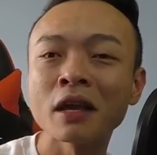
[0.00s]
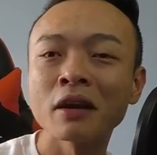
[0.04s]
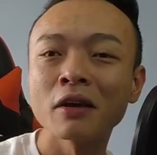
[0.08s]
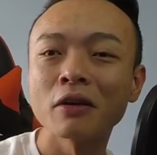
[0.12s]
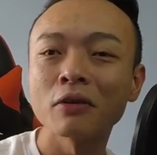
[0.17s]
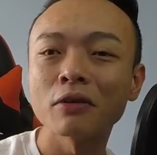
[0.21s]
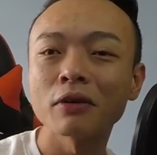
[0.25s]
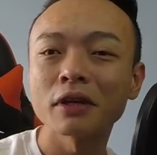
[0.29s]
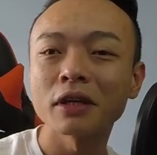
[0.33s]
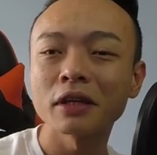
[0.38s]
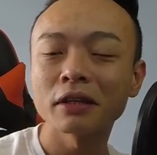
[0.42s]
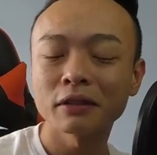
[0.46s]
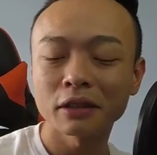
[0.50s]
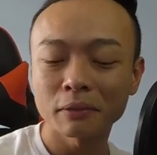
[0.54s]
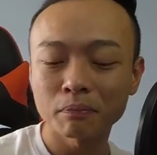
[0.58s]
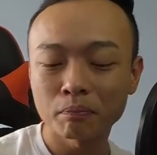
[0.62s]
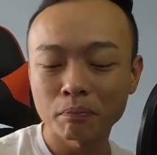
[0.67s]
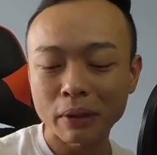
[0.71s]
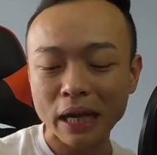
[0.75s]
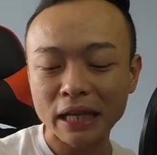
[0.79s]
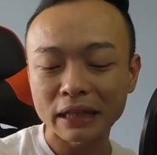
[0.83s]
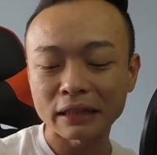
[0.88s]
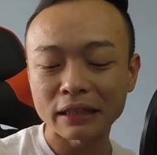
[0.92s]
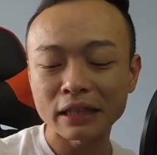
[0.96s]
Okay, the
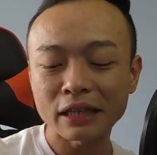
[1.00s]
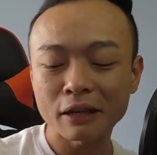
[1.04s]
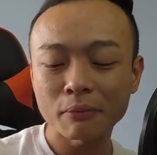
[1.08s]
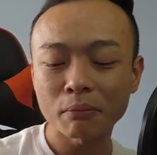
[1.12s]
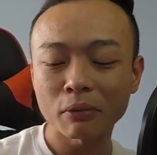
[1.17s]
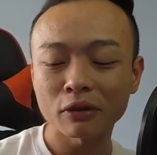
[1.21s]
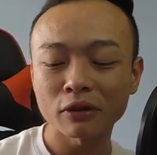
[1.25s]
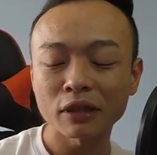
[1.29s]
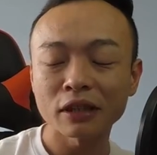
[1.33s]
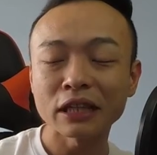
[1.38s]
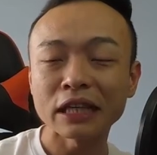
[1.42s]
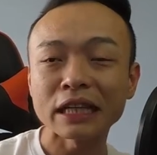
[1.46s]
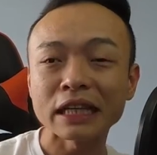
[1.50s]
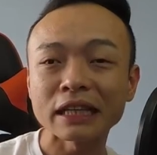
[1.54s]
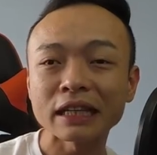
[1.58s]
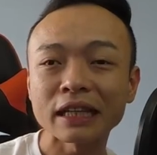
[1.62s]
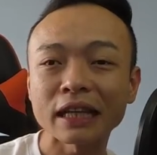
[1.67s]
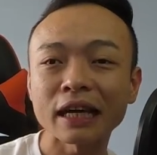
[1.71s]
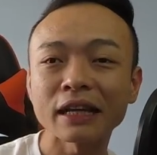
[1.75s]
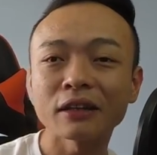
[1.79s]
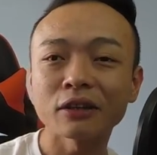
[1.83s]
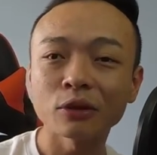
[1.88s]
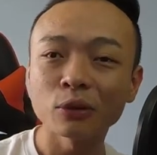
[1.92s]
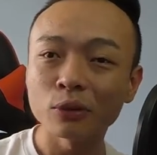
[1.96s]
bad thing about the
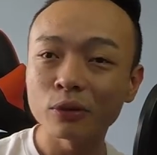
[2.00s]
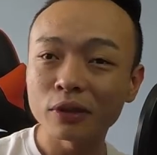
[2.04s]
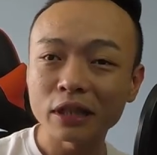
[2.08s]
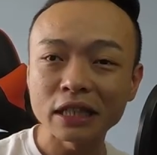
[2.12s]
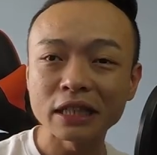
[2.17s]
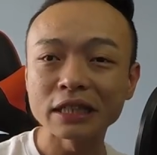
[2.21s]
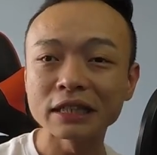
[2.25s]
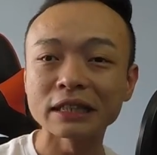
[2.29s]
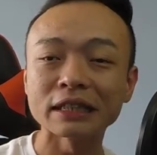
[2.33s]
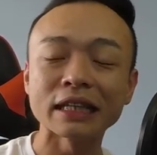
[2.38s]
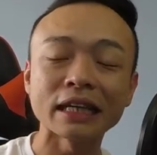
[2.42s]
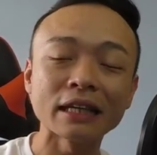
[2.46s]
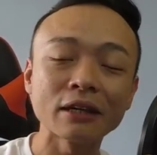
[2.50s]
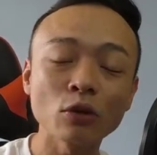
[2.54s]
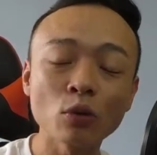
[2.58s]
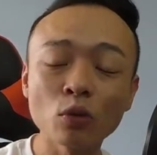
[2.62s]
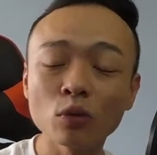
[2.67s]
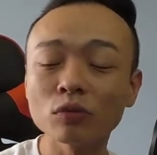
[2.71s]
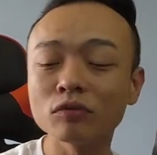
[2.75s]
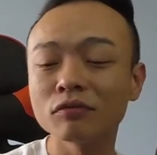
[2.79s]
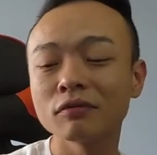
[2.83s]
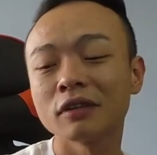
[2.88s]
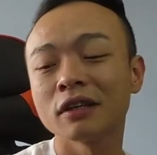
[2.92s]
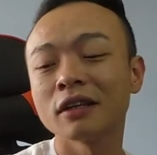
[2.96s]
Nintendo is they
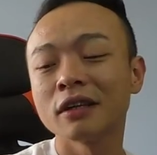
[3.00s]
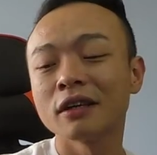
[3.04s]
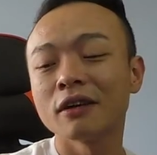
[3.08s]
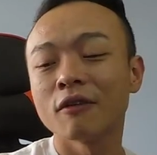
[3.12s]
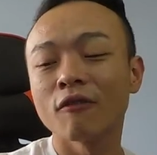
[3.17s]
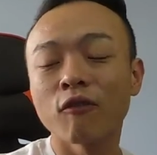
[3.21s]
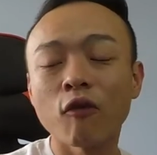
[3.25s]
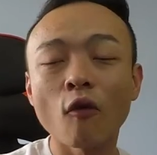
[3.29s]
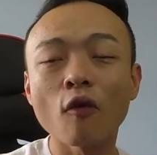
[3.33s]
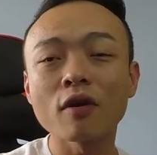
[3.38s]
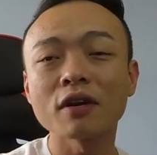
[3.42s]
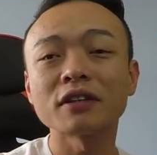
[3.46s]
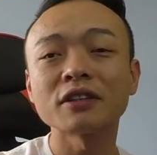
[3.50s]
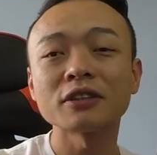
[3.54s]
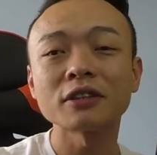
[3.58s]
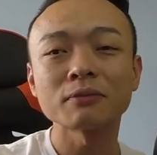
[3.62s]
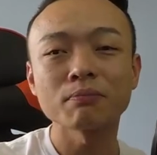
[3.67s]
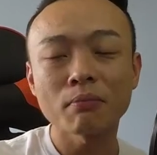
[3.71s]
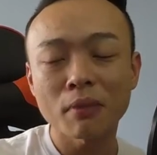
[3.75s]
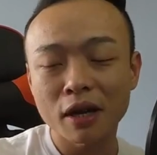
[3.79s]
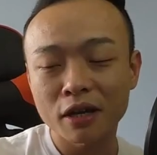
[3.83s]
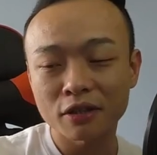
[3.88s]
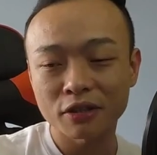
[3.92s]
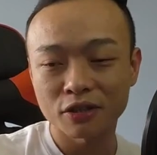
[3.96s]
don't focus
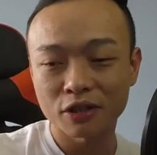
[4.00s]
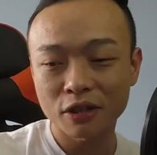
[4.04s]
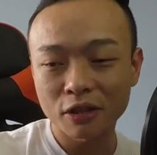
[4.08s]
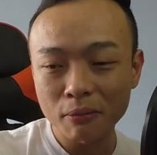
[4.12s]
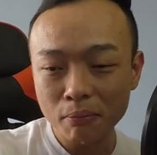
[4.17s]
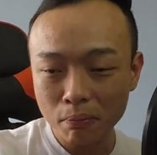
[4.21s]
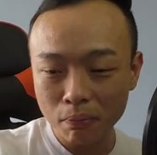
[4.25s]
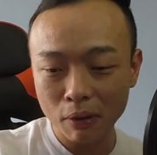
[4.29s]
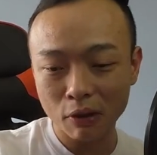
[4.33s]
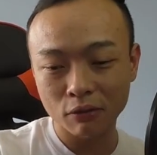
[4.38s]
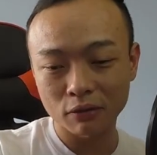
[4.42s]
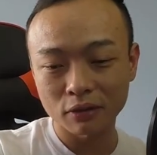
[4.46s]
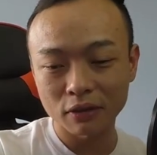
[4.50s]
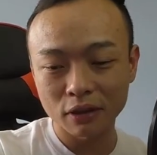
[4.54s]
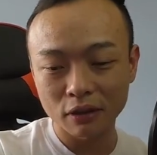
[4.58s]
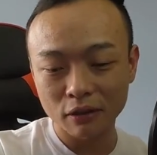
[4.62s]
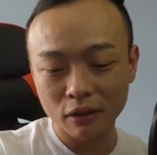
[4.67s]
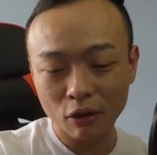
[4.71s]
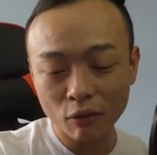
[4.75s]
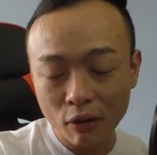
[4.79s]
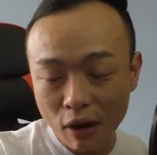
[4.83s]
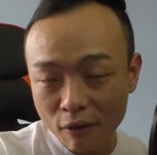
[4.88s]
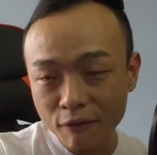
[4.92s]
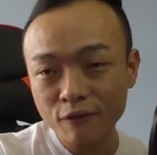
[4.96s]
much about the
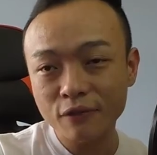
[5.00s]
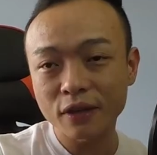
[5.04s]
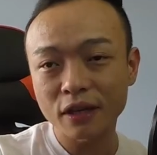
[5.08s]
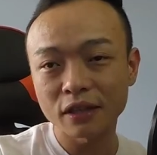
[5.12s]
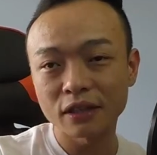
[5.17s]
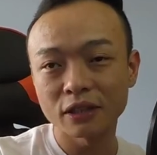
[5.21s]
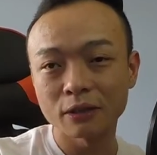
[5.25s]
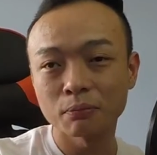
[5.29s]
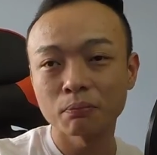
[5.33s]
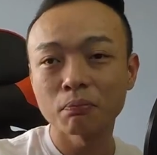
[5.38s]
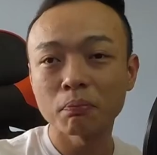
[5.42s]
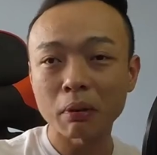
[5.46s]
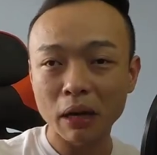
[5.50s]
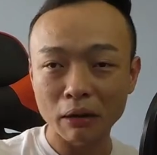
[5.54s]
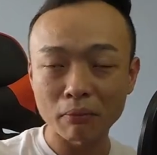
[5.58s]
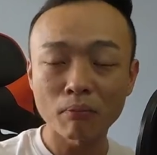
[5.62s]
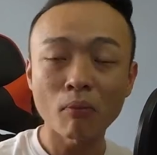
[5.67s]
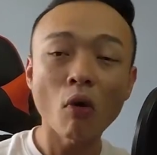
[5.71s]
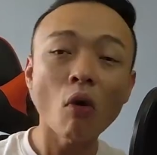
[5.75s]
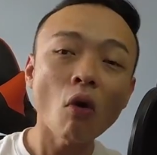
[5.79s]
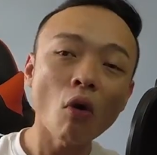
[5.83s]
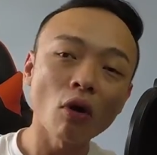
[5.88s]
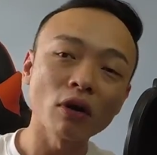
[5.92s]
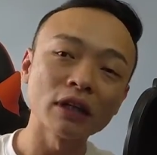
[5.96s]
graphics, but
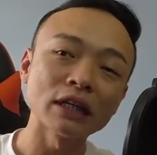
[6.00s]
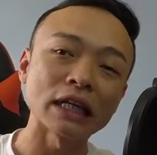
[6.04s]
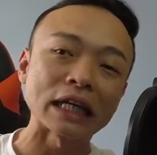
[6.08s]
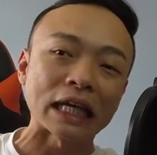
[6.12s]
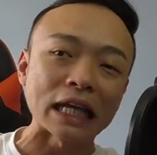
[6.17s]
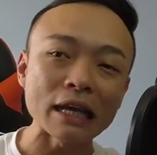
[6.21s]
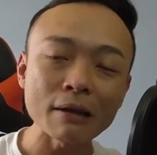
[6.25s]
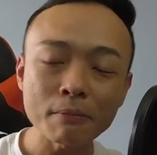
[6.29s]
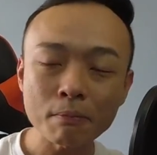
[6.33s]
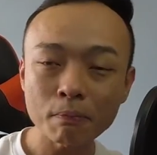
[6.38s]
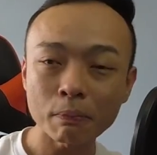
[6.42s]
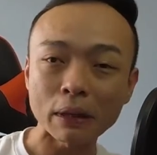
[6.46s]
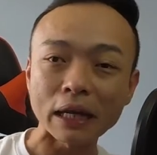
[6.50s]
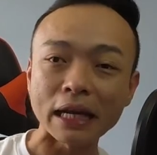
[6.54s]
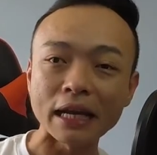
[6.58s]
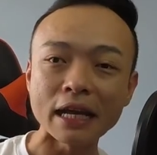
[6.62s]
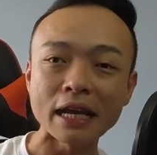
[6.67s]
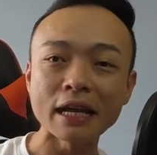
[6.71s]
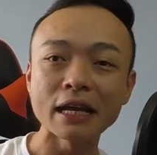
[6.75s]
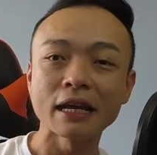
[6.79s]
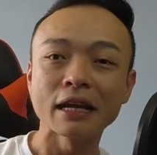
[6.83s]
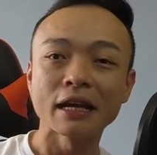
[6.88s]
more on the gameplay.